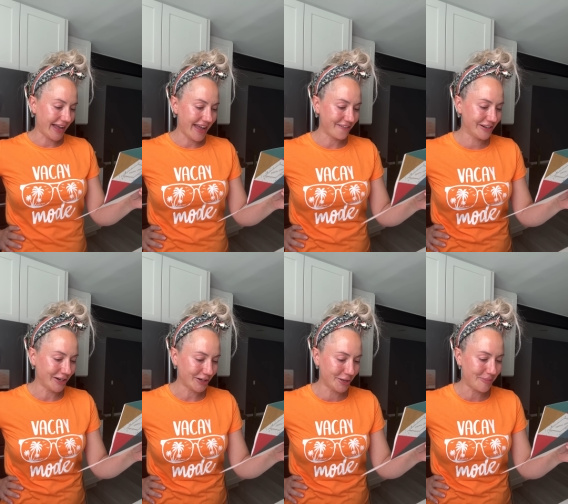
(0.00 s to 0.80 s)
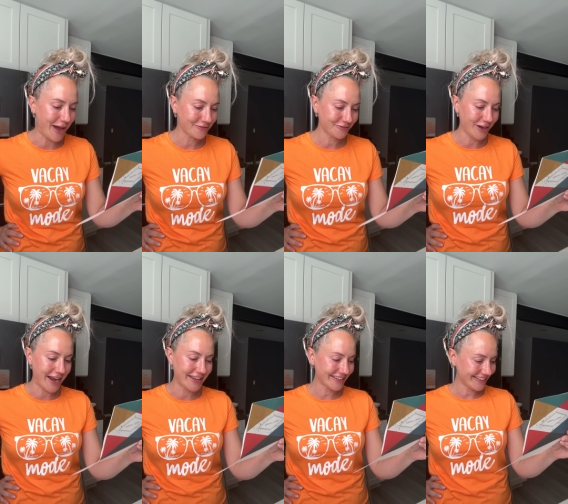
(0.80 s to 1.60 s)
I haven't heard about
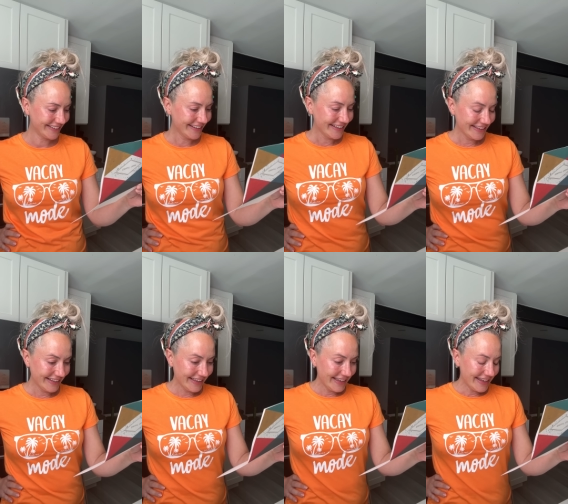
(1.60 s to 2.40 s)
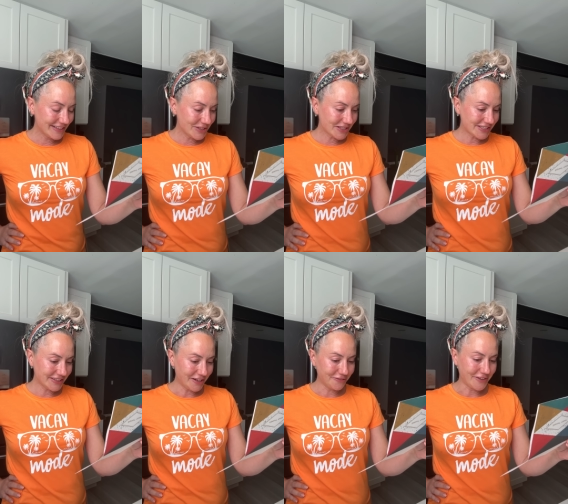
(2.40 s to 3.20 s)
Frank. He looks a
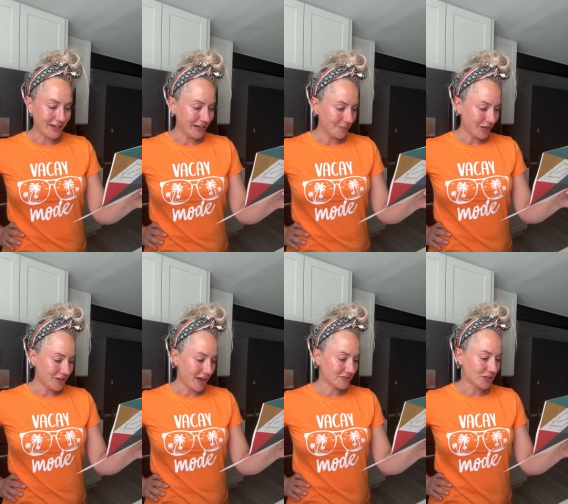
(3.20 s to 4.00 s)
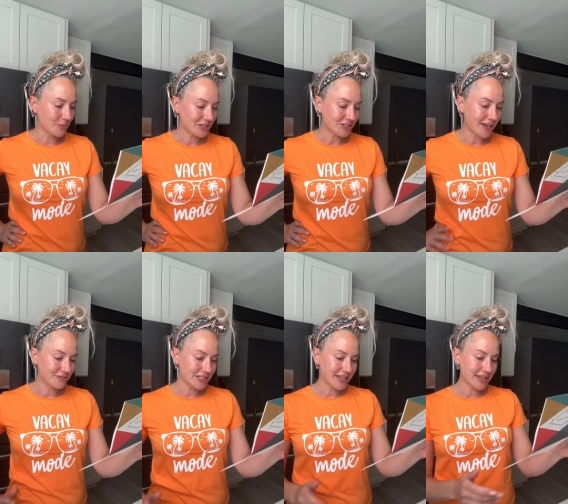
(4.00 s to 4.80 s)
little funny, but you have so much love
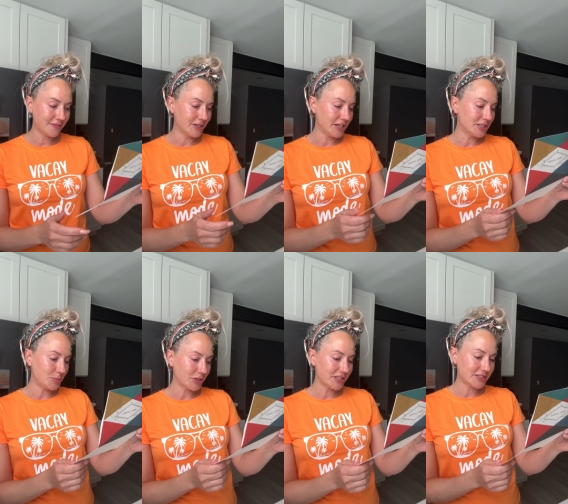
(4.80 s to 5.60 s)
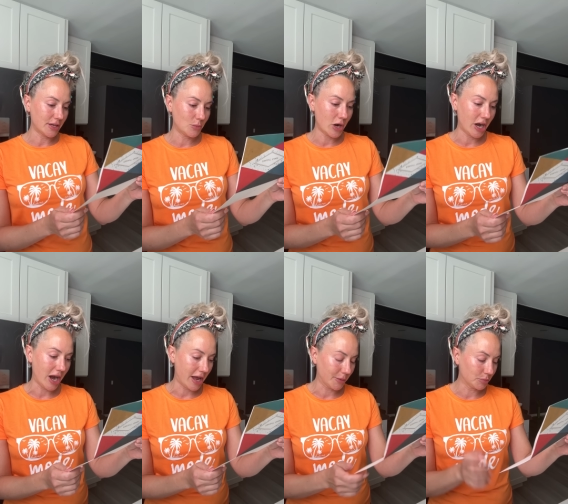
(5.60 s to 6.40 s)
to give, you need to put it somewhere.
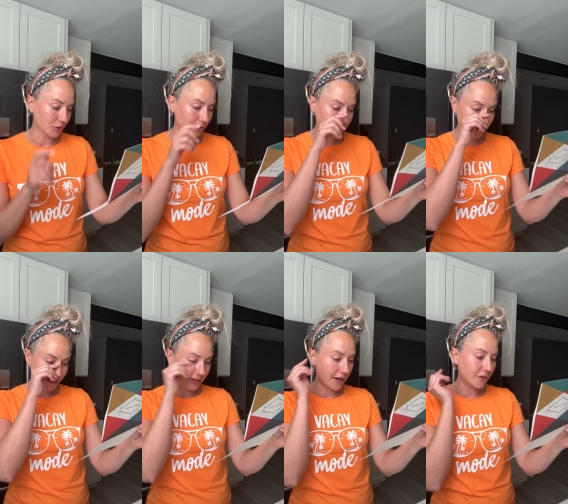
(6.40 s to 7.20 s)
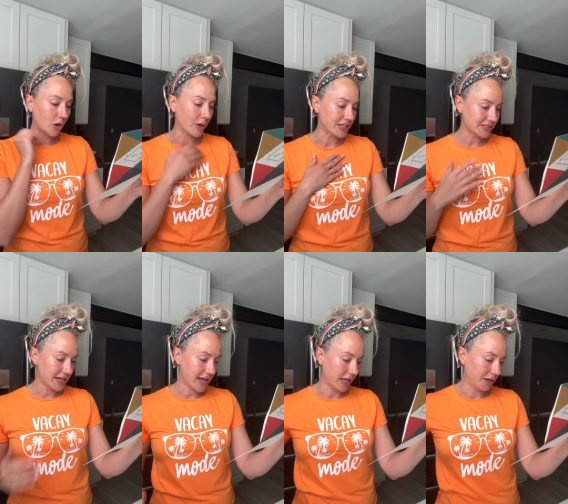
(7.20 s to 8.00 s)
I approve. Love always,
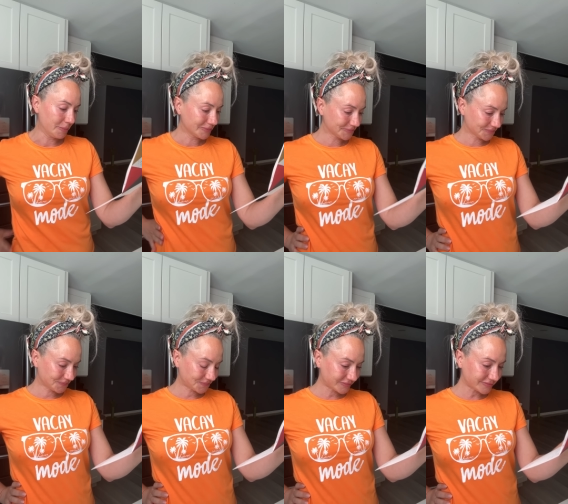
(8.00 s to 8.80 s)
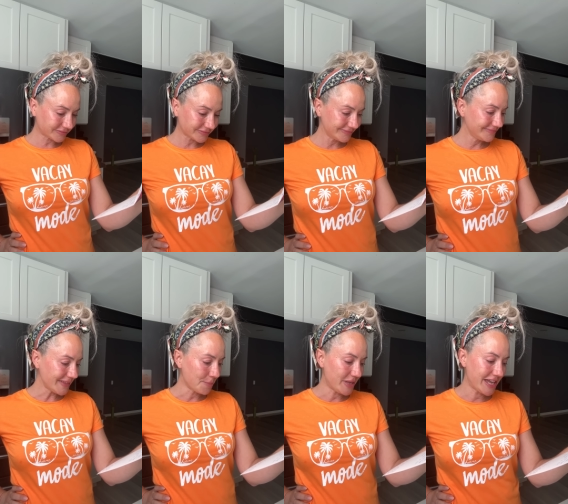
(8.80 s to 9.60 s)
Tedd.
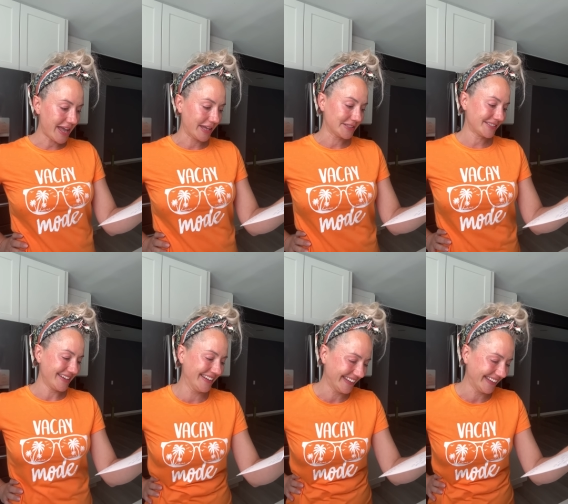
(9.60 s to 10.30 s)
P.S.